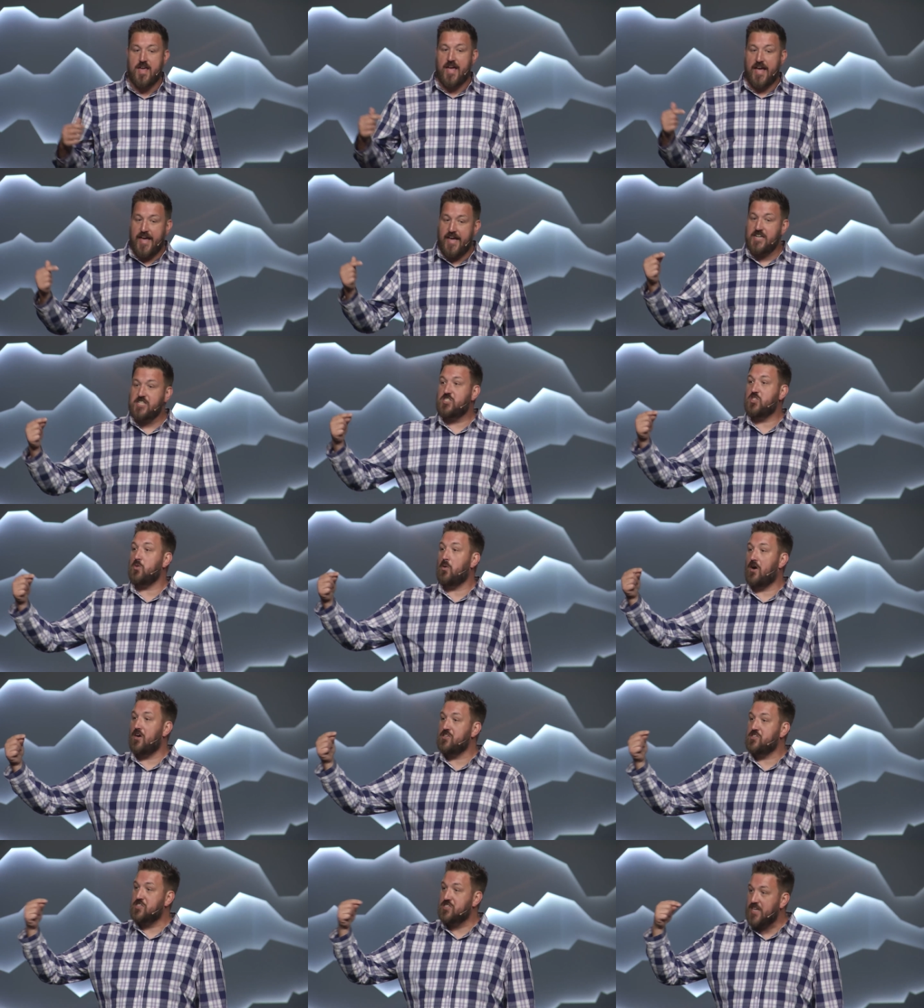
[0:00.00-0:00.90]
into
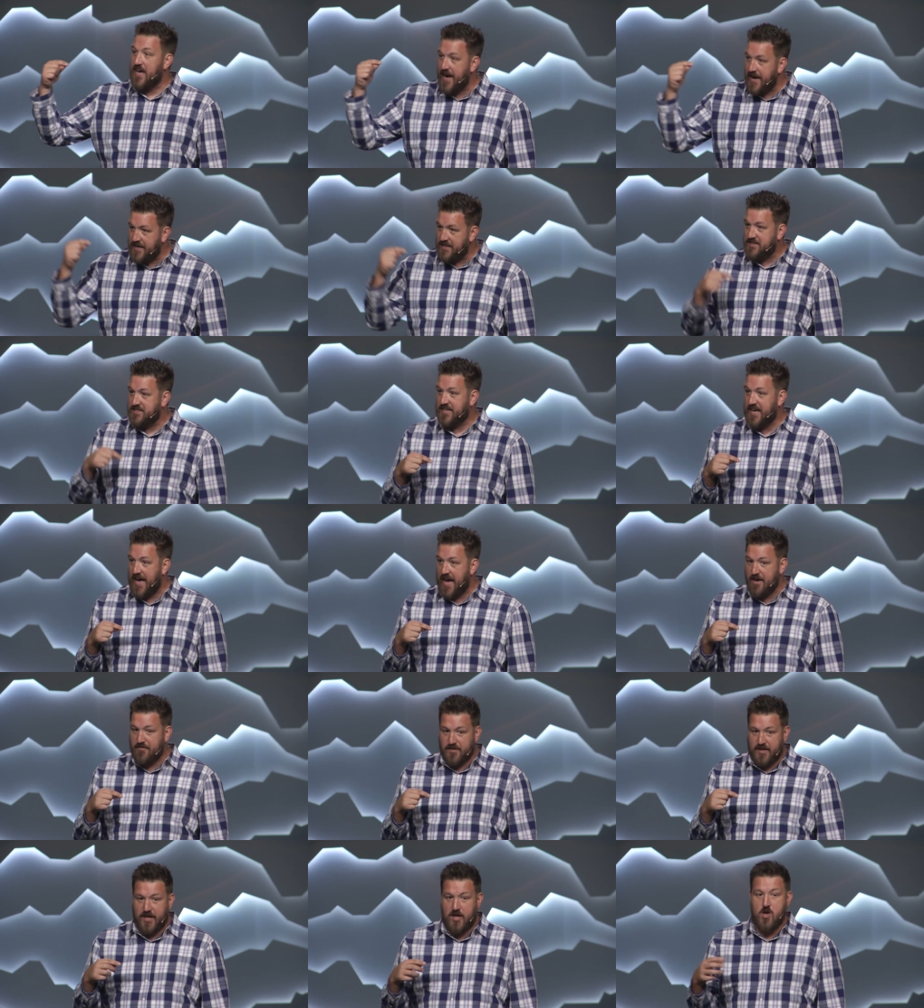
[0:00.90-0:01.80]
our sinus
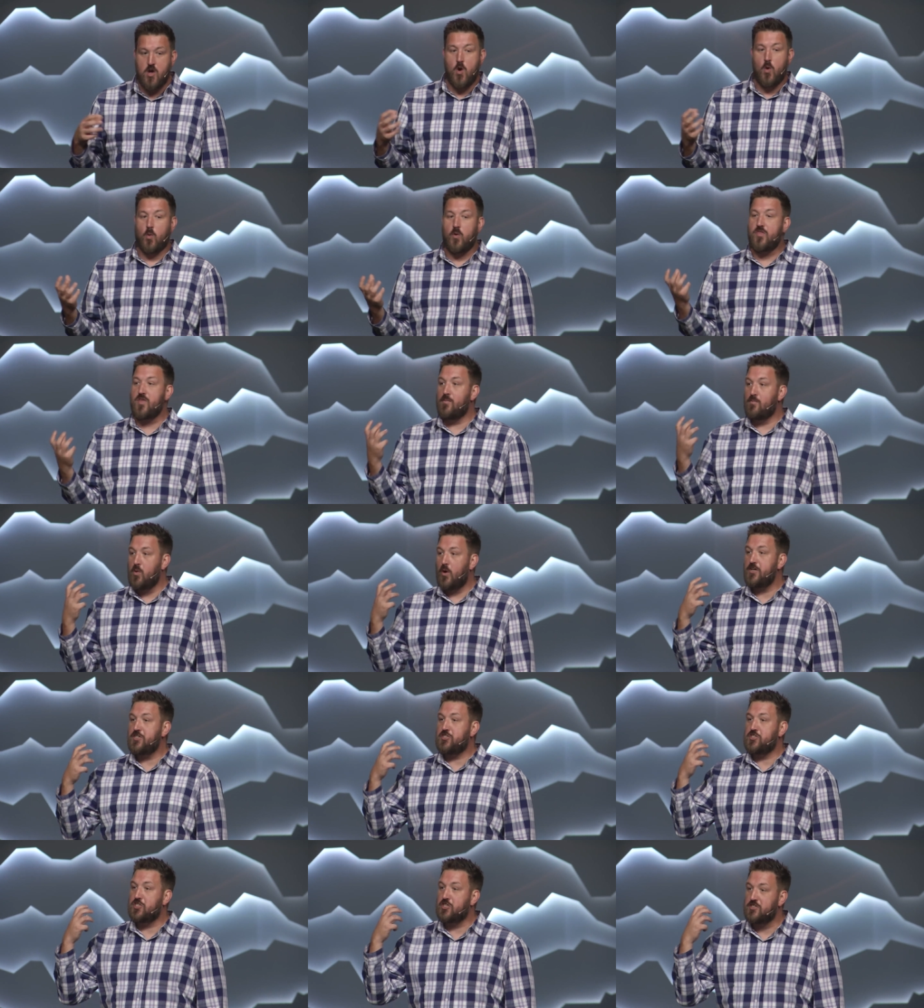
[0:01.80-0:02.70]
cavity where the
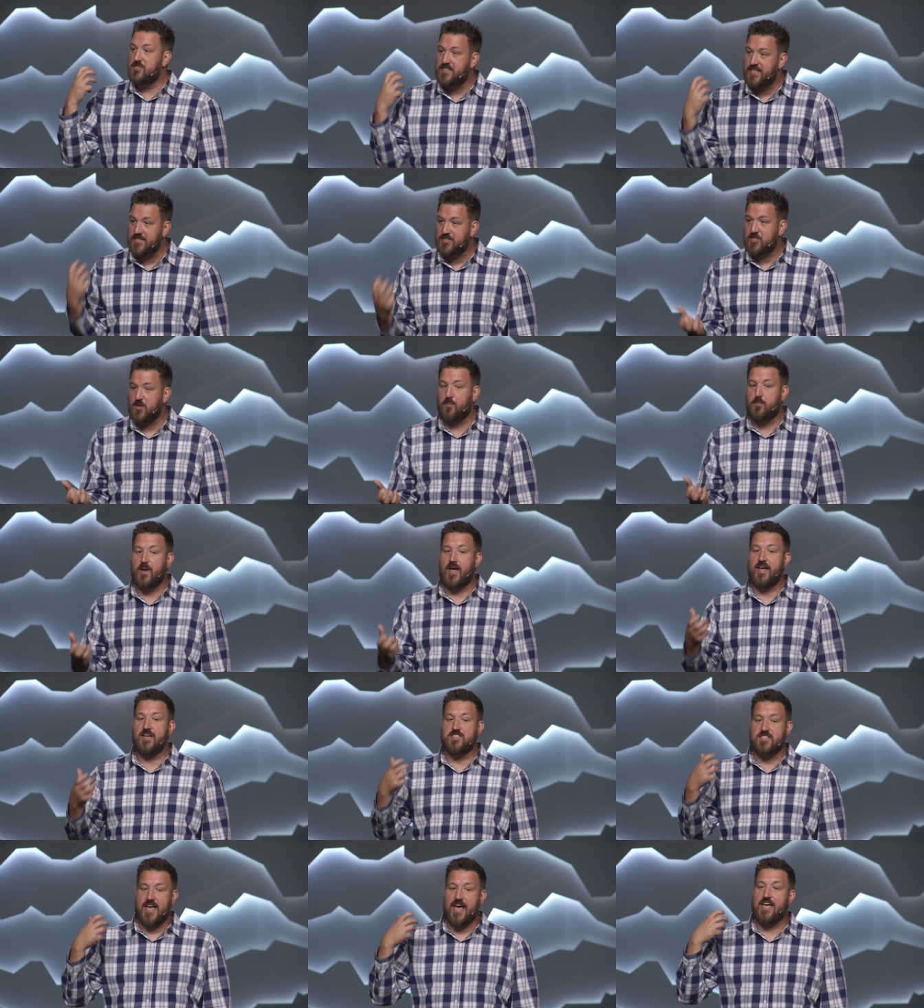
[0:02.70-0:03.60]
moisture
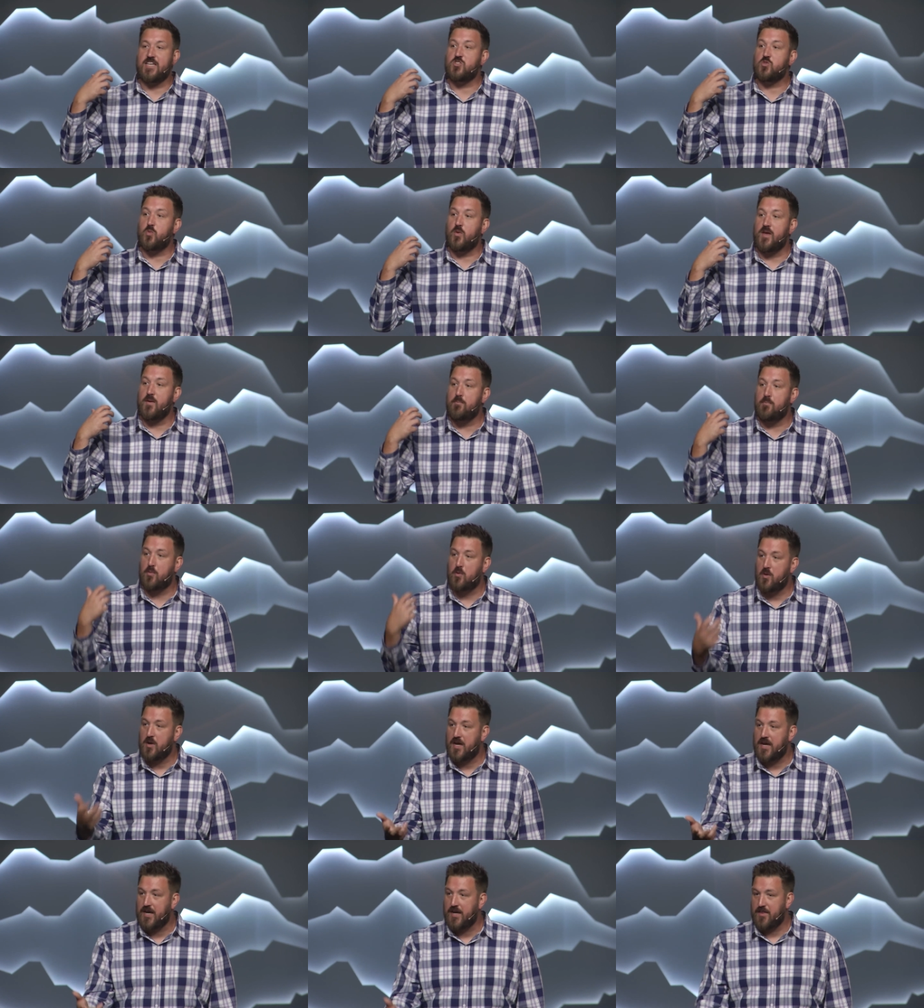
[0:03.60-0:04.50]
dissipates as we
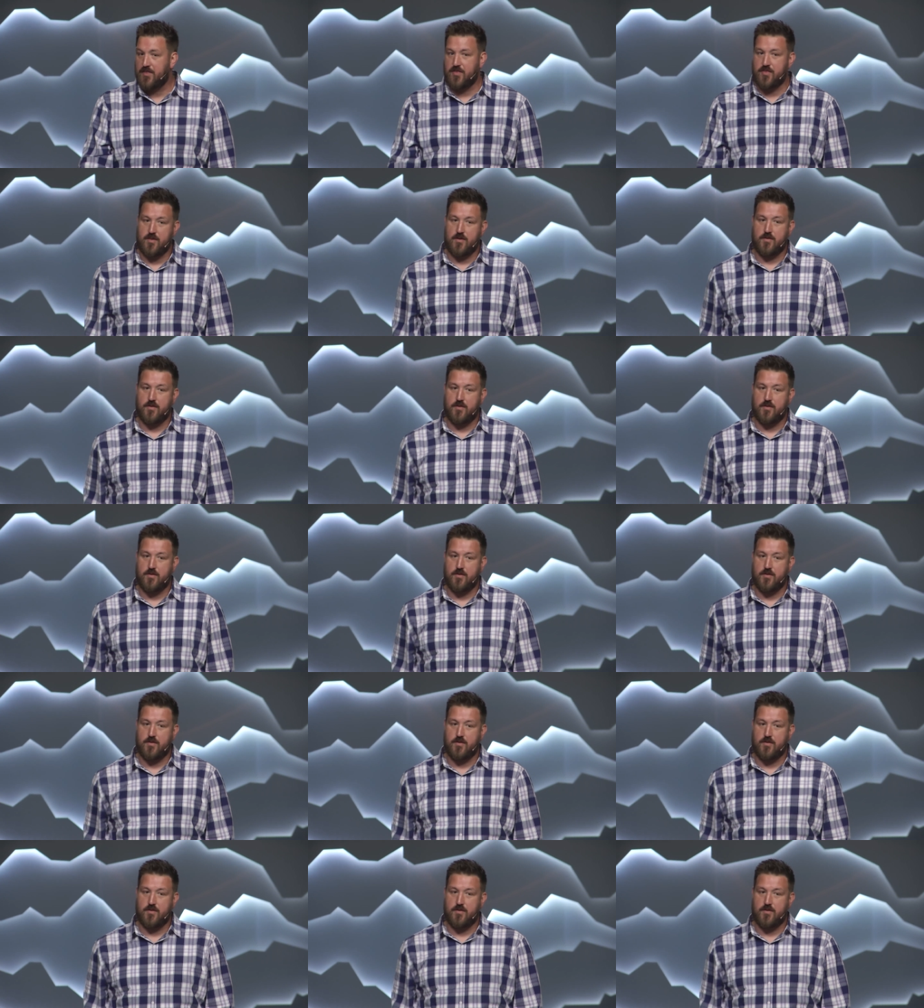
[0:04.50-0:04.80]
breathe.